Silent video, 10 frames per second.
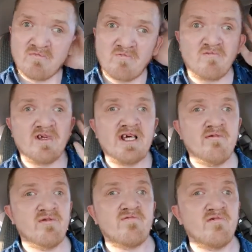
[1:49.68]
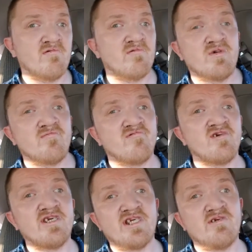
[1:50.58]
was having a fuel
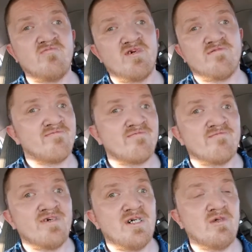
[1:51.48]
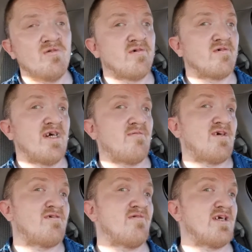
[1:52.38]
delivery issue, but I no longer have
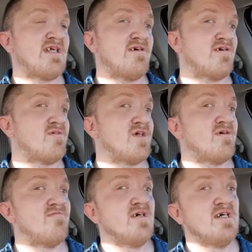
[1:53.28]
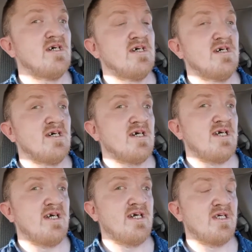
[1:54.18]
that truck, so I don't know.
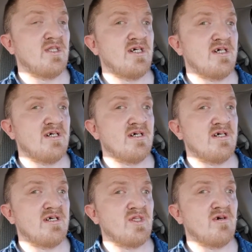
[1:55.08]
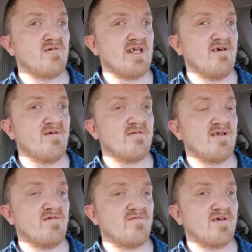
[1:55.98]
And the O2
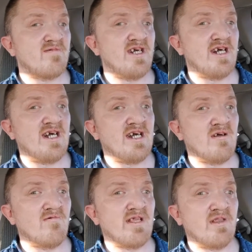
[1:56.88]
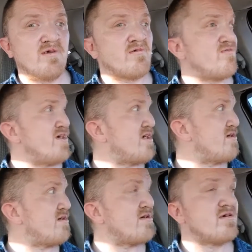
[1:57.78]
F250 I had, it was a little
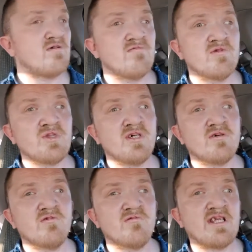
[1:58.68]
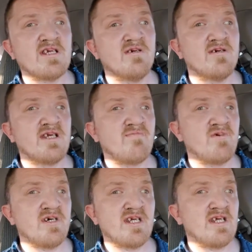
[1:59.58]
better with the cold starts,
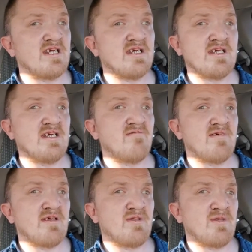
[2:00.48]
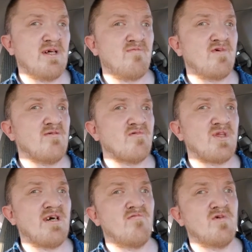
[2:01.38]
but the problem with
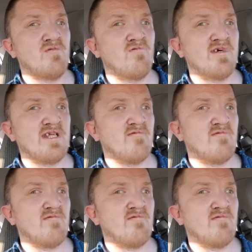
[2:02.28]
that one was it